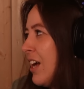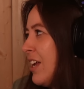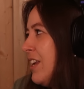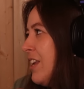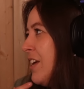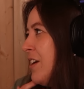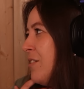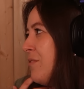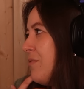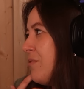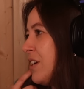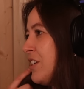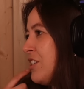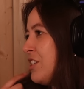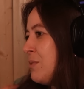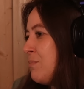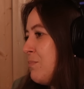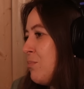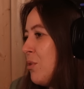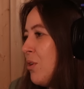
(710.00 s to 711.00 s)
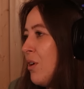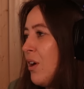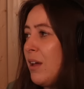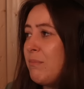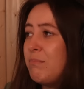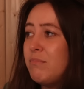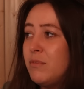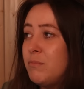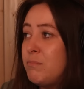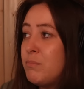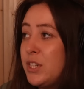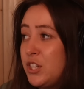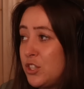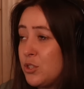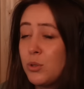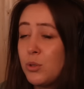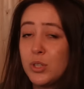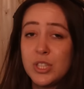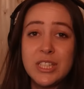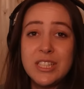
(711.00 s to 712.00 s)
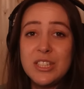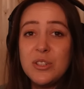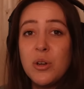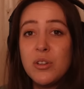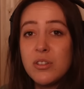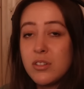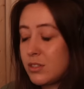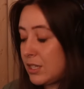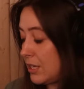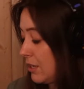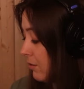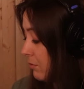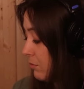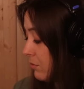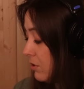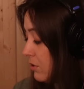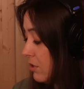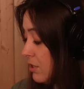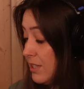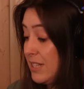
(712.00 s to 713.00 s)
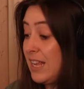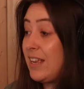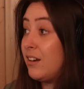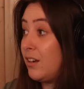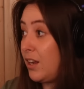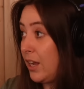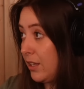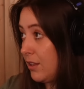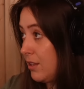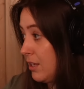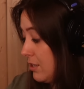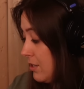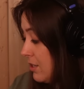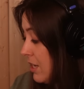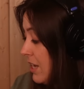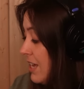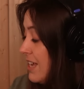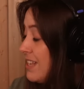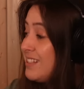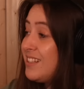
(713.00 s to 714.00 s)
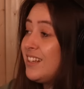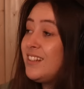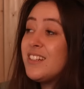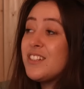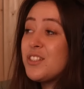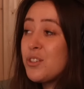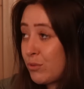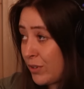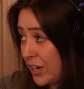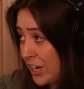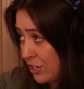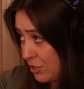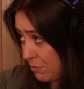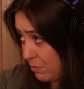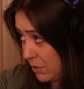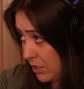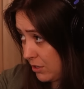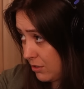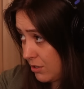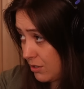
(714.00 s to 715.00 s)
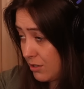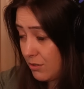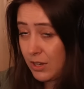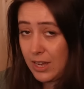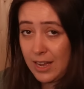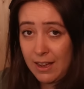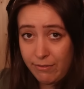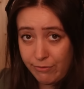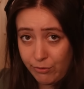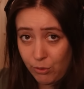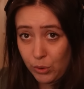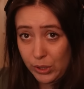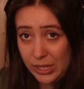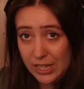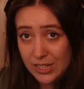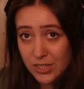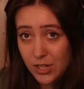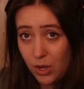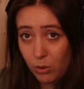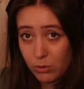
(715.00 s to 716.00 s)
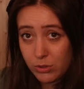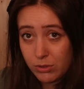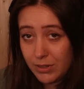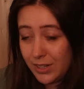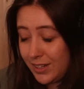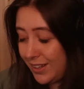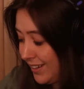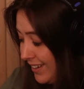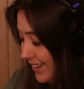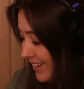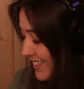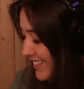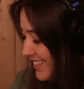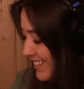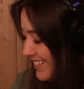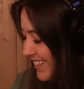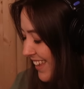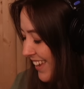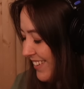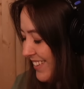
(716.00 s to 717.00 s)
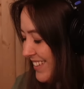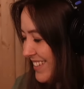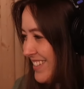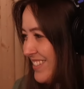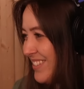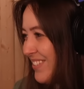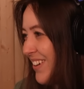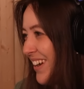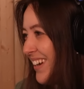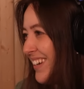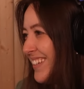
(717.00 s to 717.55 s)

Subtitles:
love that she's brought, I'm pretty sure she did not sing this arrangement at 4 years old. So this is great.